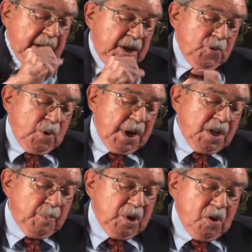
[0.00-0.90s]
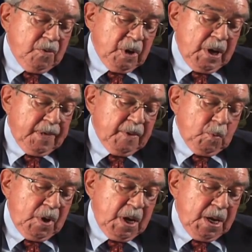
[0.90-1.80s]
and in trying to maneuver out of the
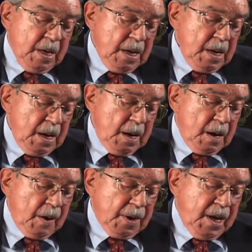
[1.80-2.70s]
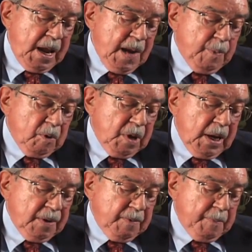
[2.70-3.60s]
way, our cable
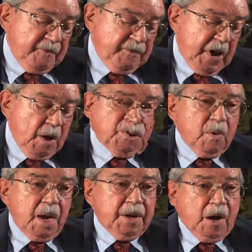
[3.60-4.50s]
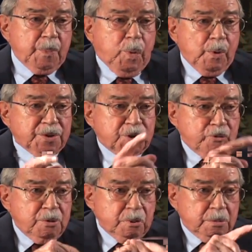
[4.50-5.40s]
got fouled around our port
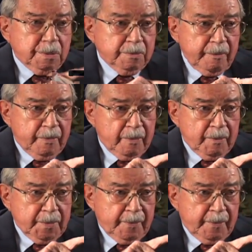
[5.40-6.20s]
screw. Oh.